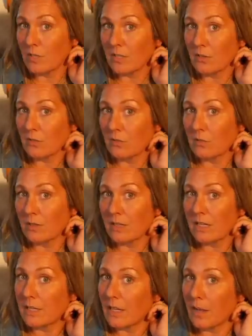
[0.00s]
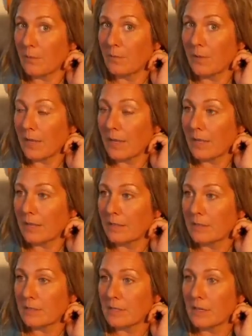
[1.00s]
you know, clean up,
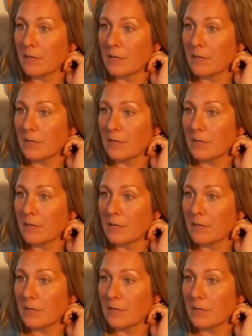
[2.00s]
and